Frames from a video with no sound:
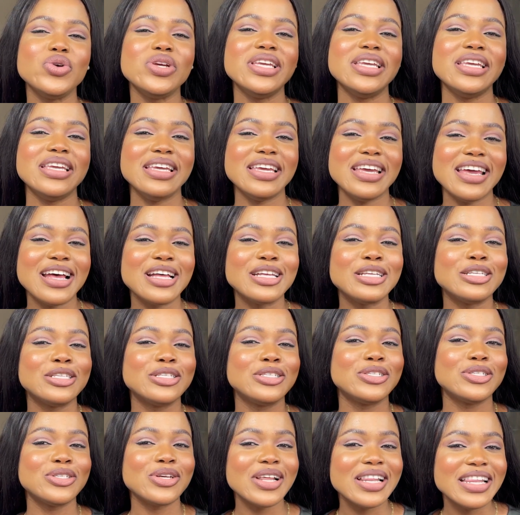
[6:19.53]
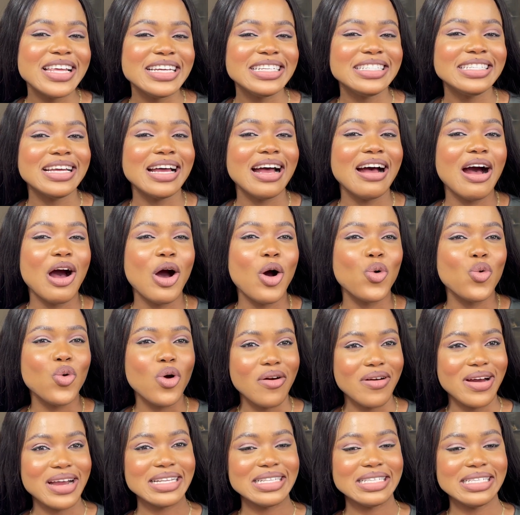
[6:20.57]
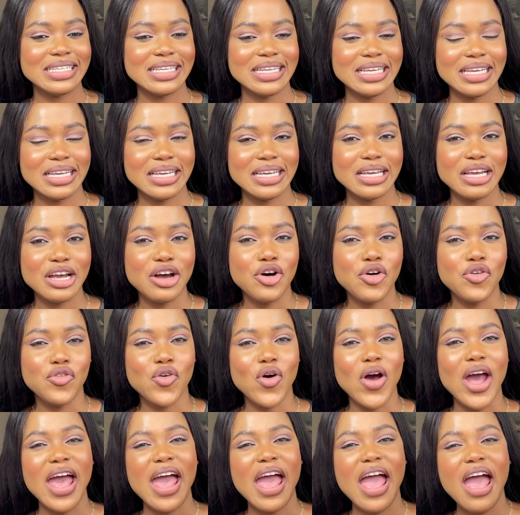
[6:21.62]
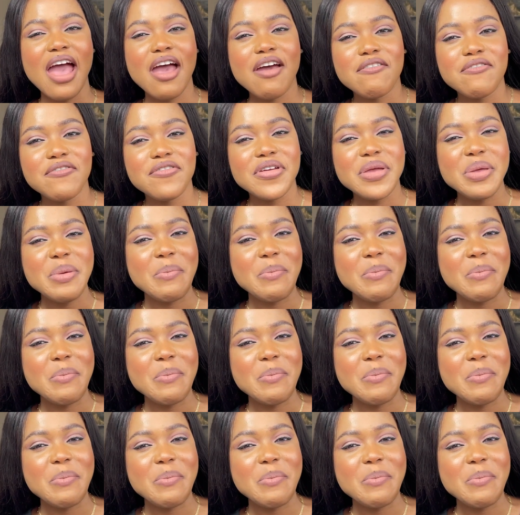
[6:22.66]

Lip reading: years solid warranty for every